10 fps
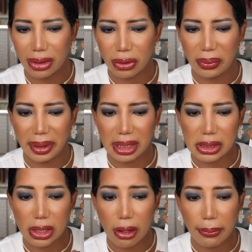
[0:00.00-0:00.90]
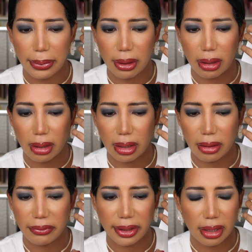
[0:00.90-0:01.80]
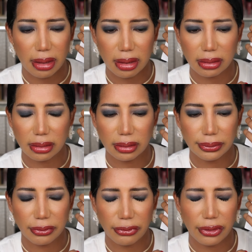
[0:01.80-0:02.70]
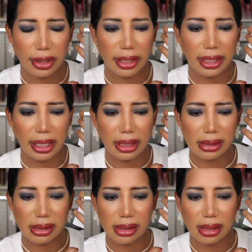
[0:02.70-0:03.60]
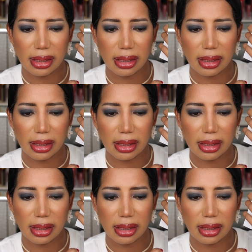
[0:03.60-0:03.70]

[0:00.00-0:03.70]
Could be a topper, better for the lids.